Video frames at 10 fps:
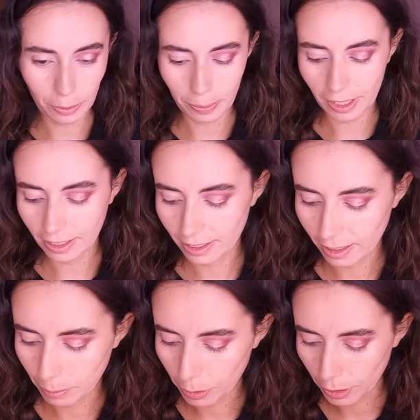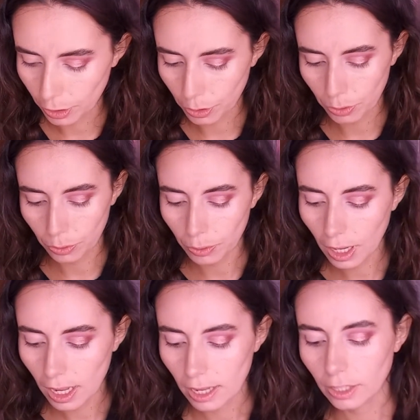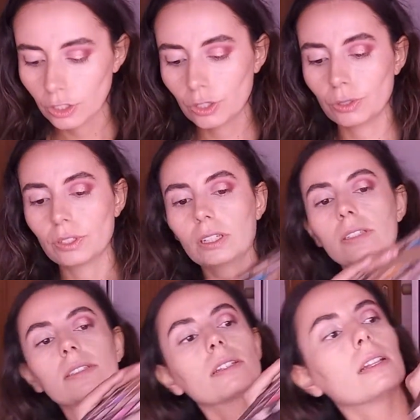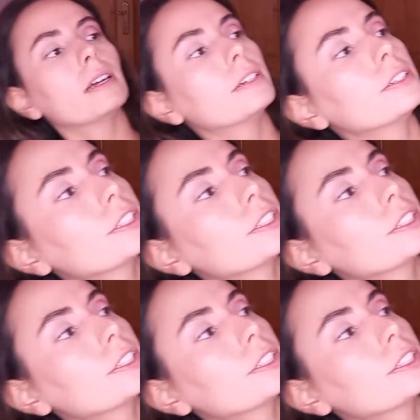part, I'm going to choose this lighter